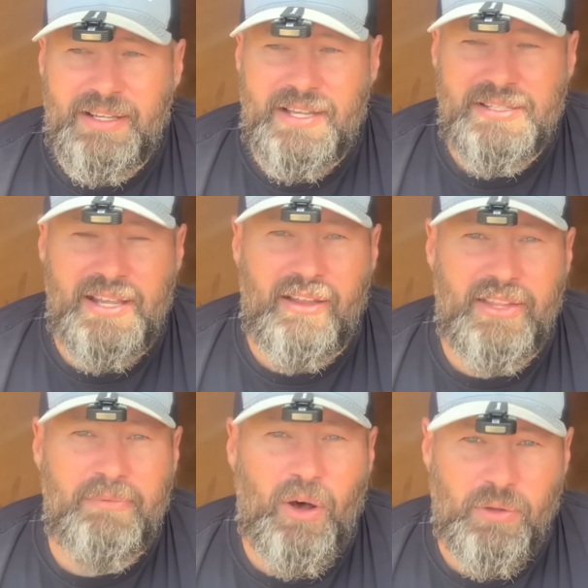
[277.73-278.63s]
I sell
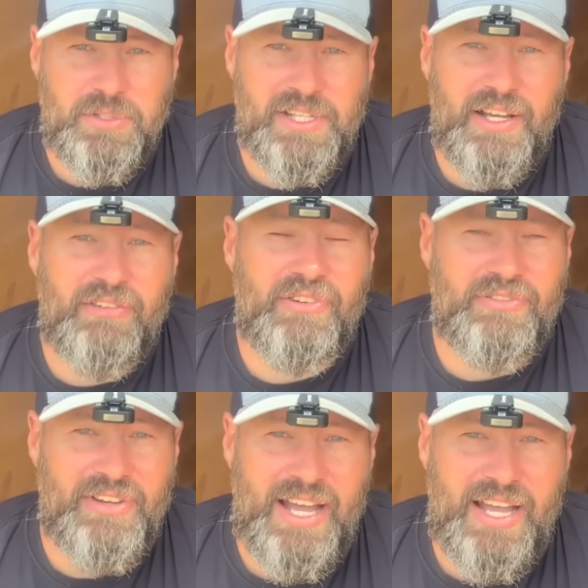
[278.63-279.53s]
them wholesale for
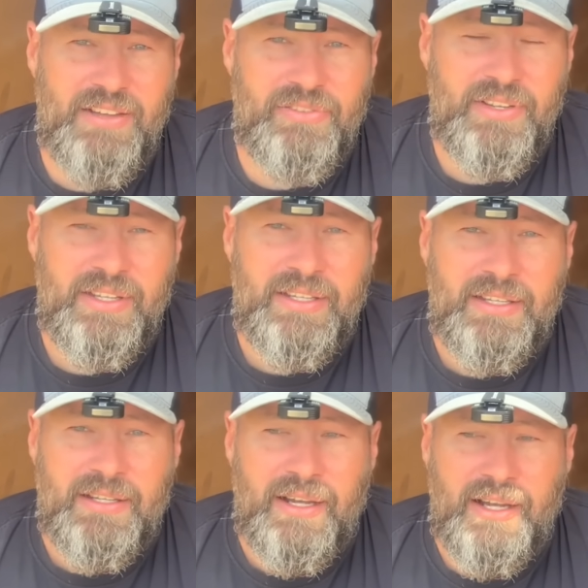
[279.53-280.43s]
$5
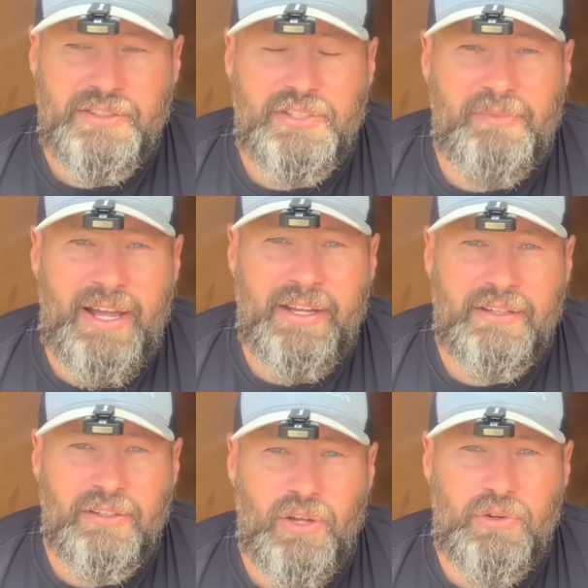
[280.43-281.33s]
to my
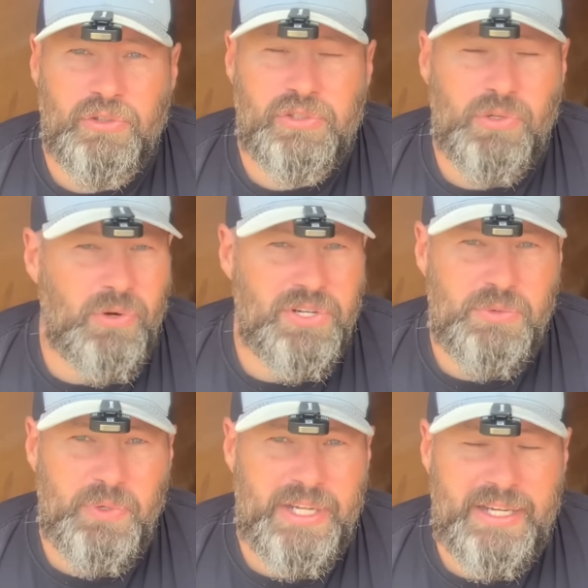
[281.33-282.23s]
local stores,
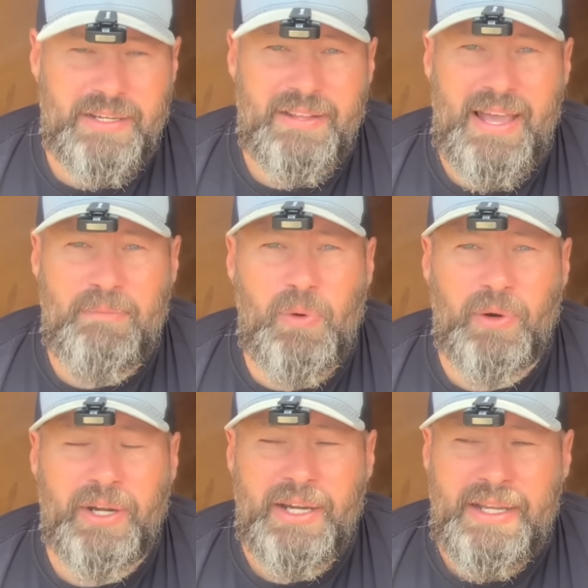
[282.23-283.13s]
and we'll get into that
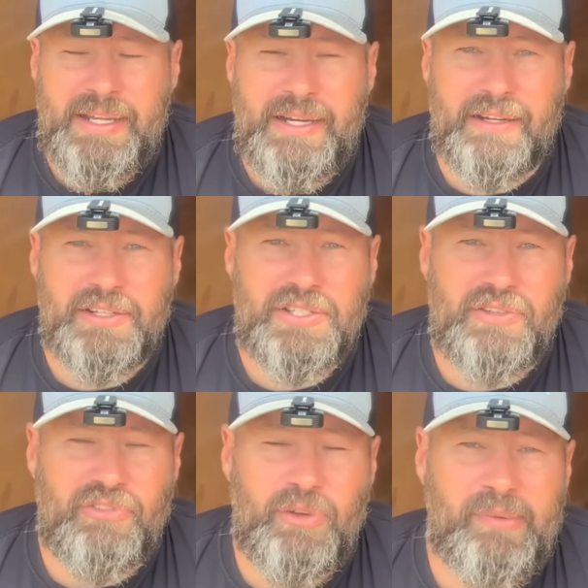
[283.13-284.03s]
more here in just a few